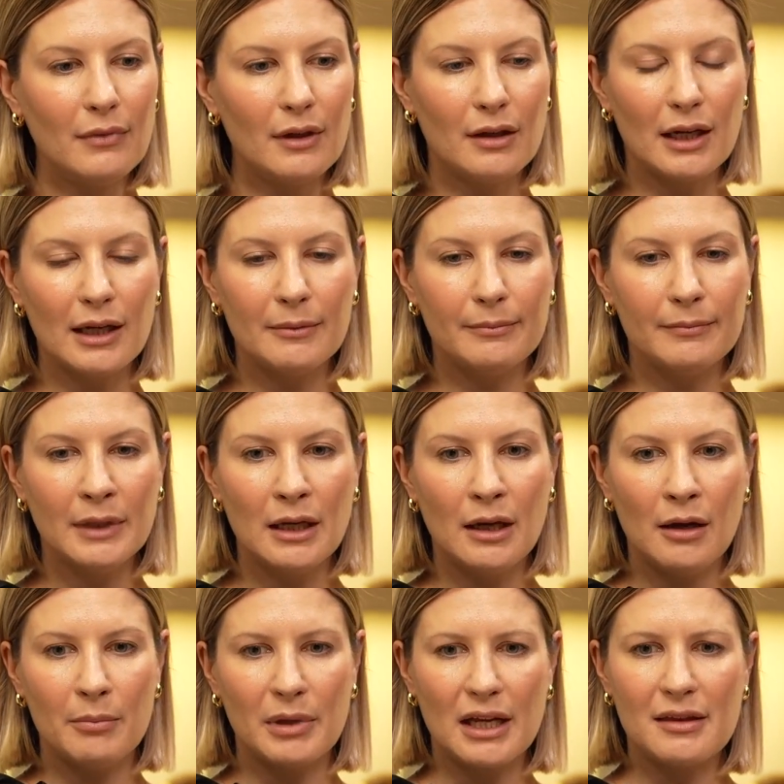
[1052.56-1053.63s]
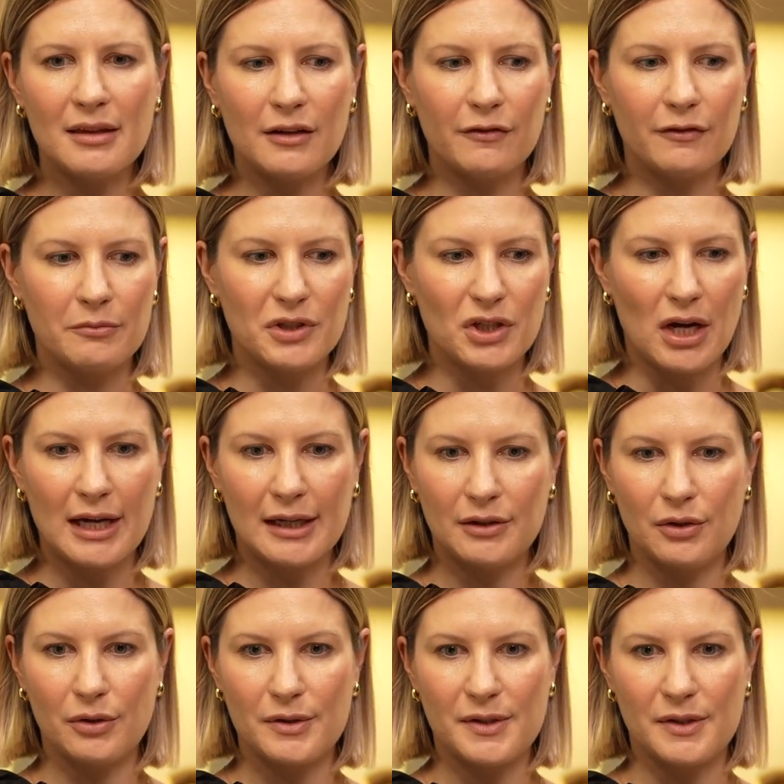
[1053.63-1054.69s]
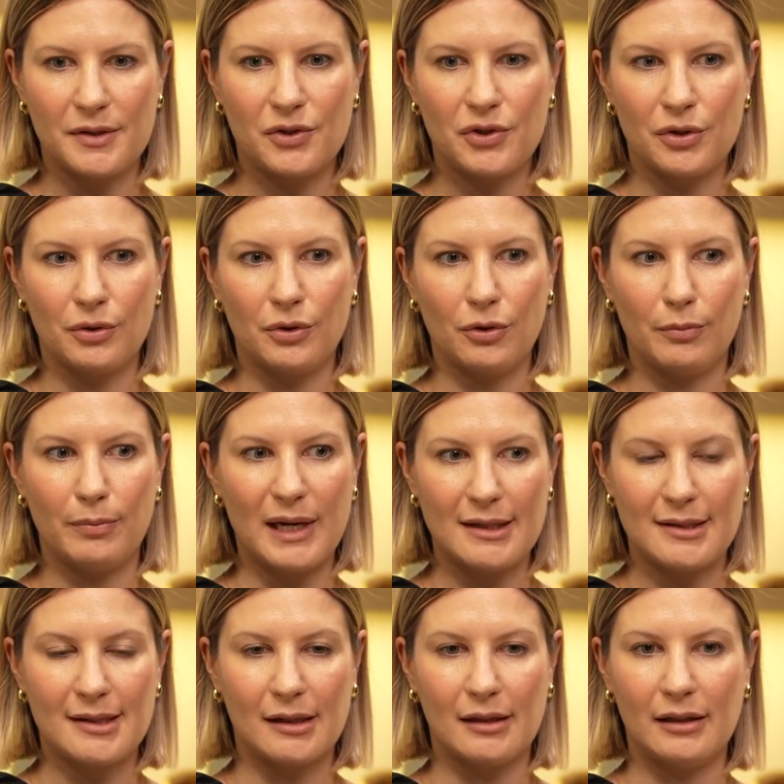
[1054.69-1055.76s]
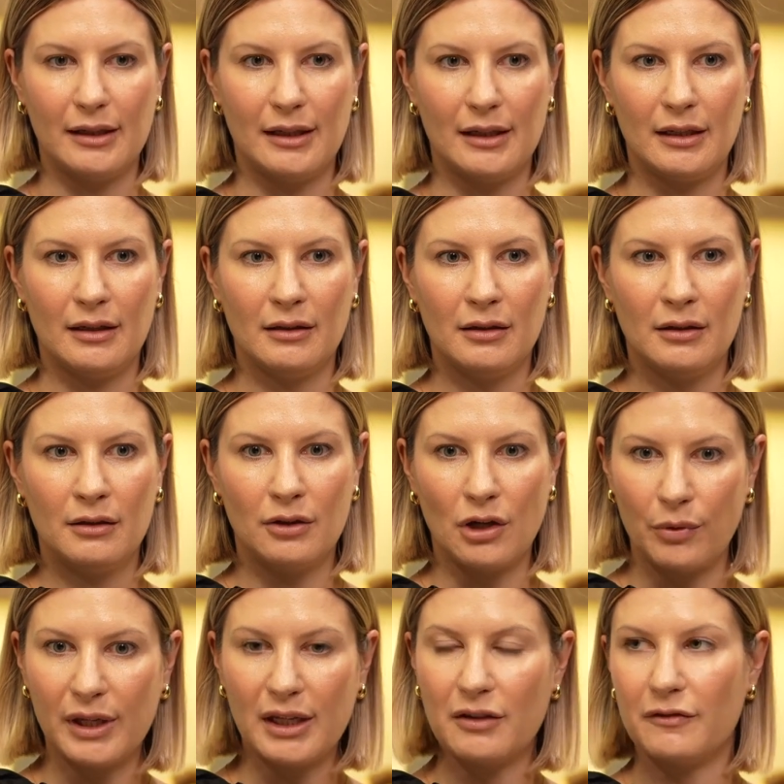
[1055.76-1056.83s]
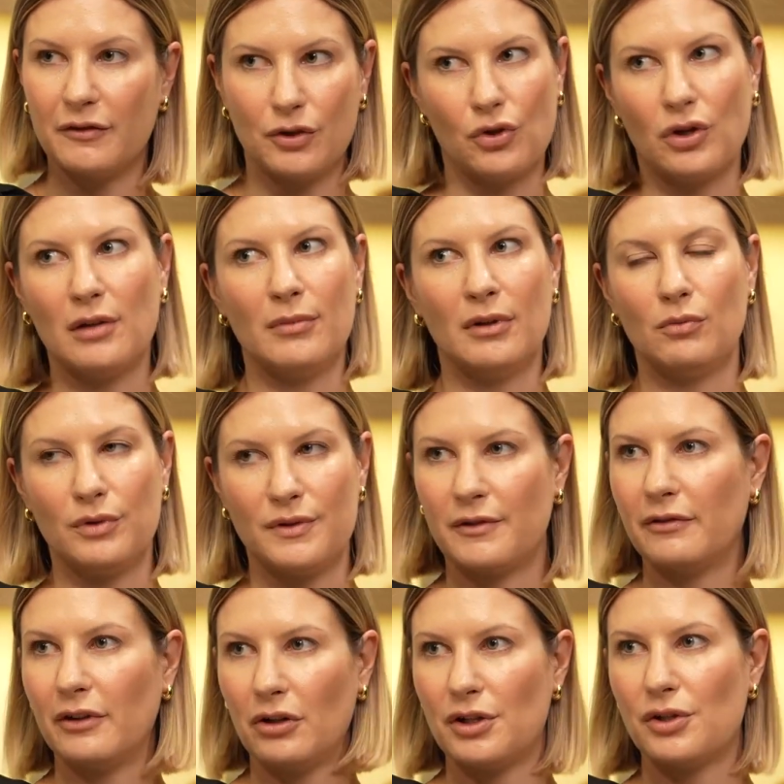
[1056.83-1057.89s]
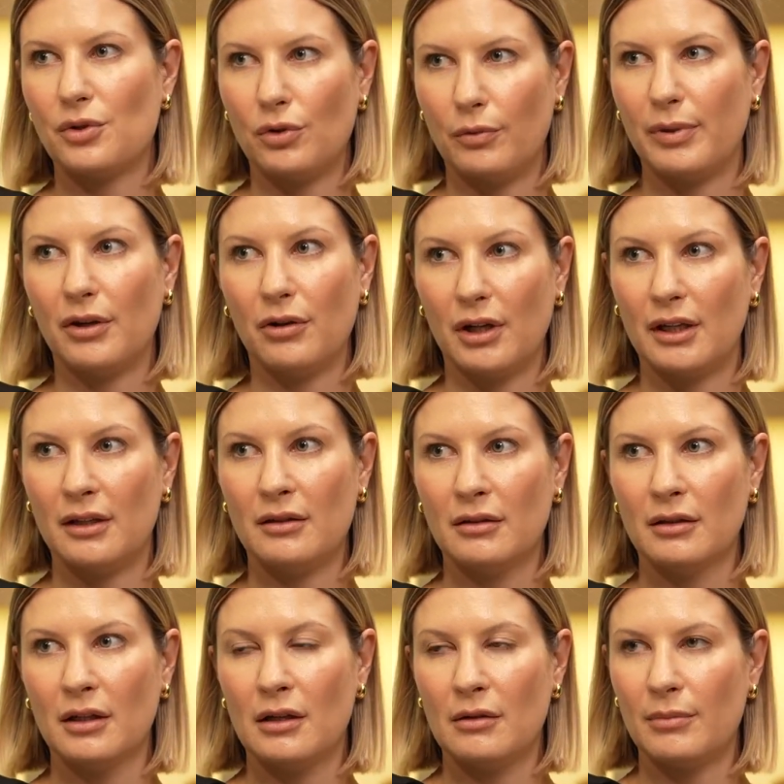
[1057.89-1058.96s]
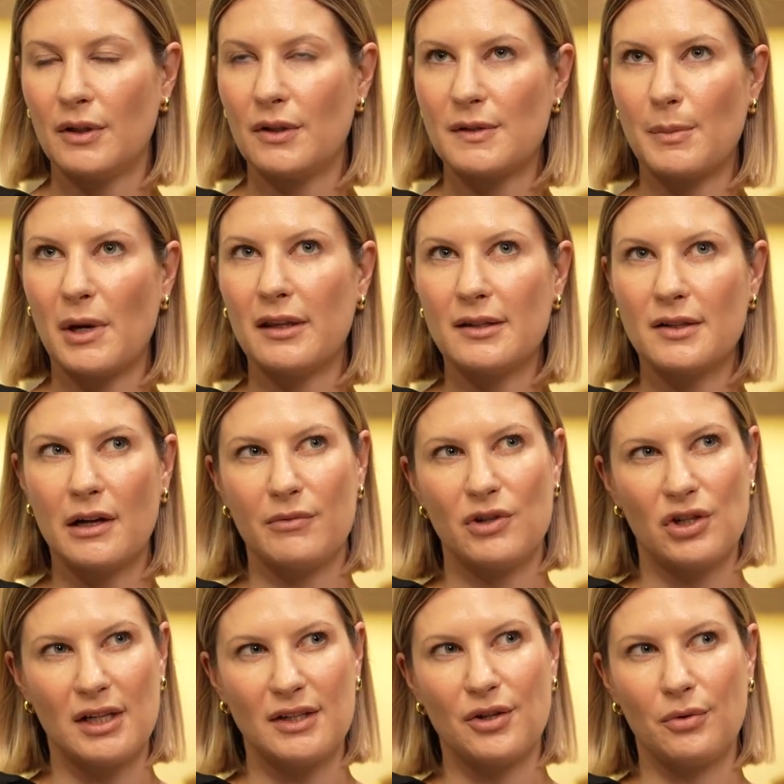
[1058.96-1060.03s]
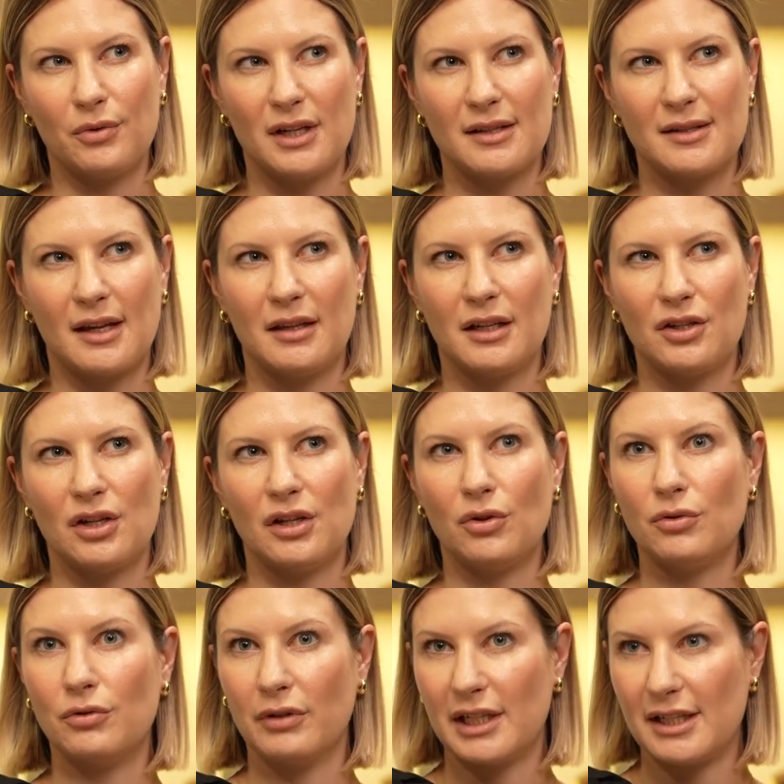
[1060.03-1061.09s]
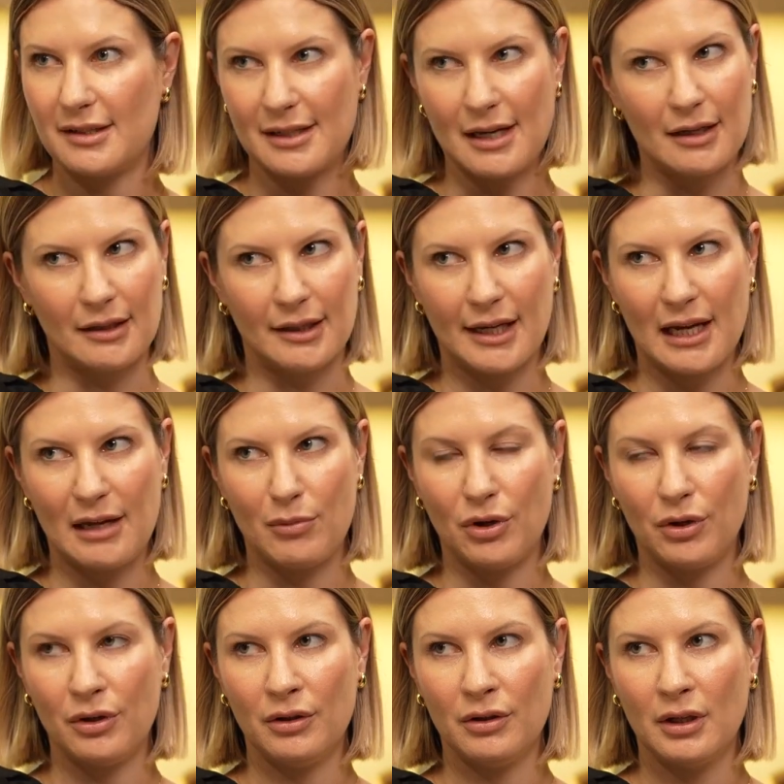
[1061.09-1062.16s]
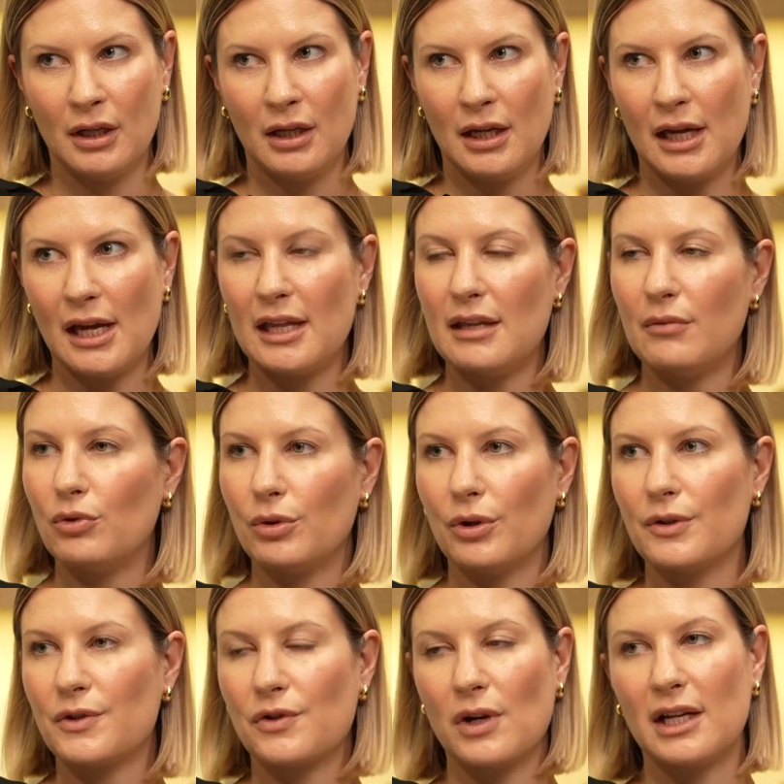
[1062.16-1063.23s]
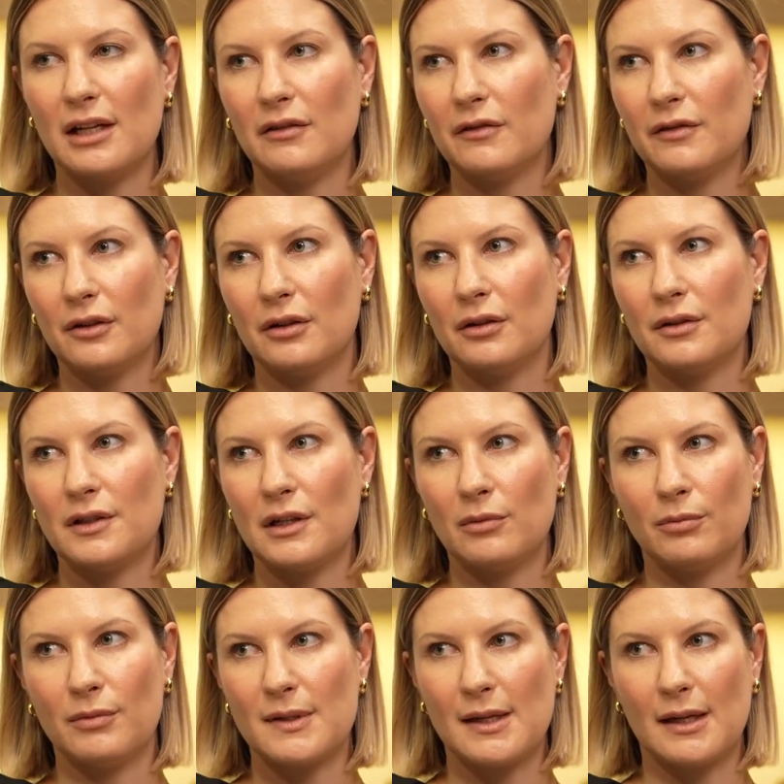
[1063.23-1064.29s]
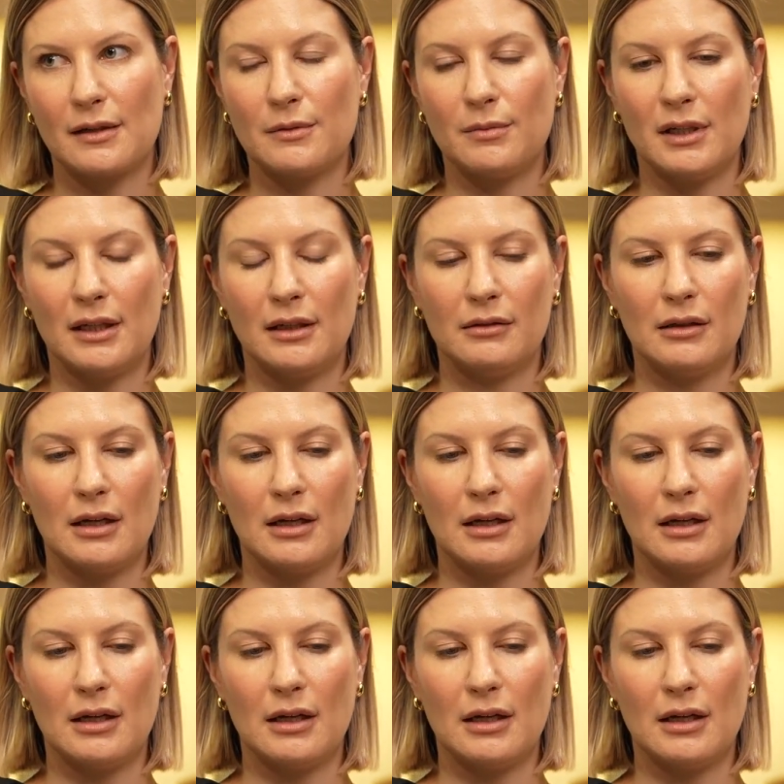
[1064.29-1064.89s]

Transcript: But I think from diagnosis to basically going in for treatment was a very short period. Yeah. Because by the time she told us, I think she'd already started chemo, and then we'll go straight in for double mastectomy